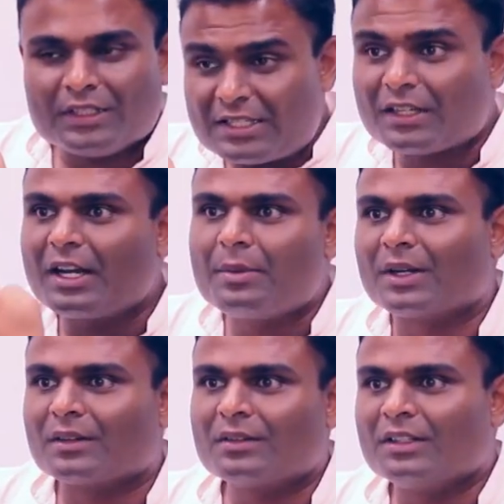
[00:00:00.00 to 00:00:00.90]

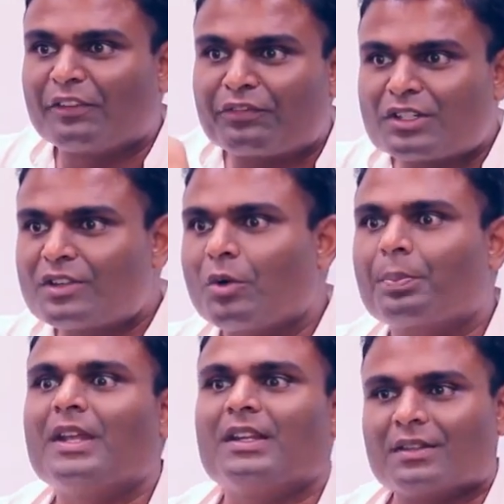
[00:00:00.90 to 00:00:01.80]
Disagreement. Difference of
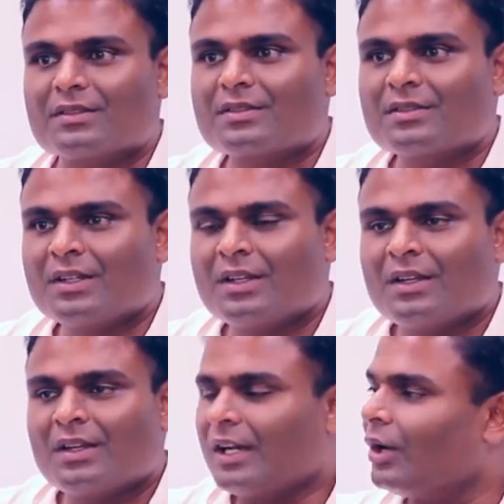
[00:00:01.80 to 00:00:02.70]
opinions.
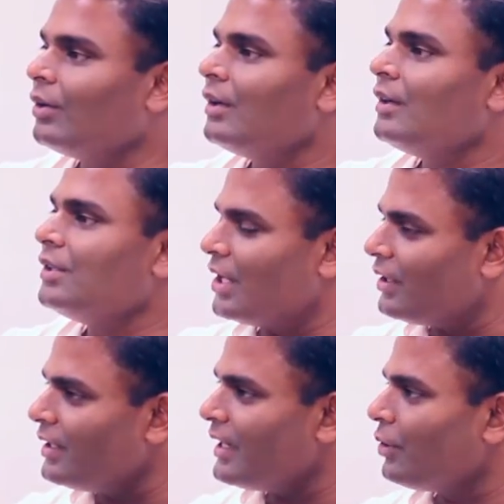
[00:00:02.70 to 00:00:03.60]
Now,
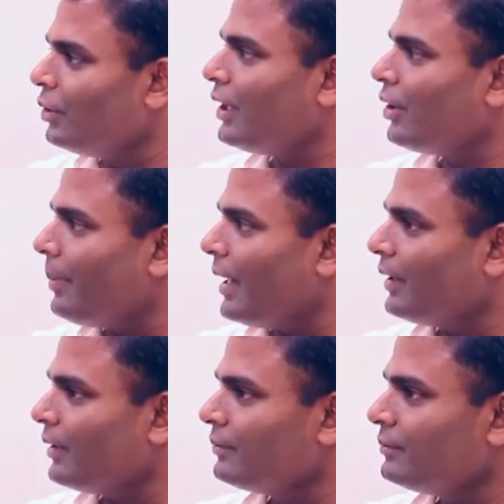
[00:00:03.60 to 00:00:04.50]
generally, is that a good thing or a
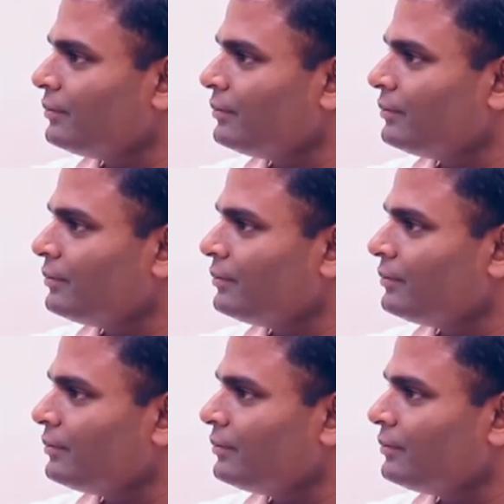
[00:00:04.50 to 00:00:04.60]
bad thing?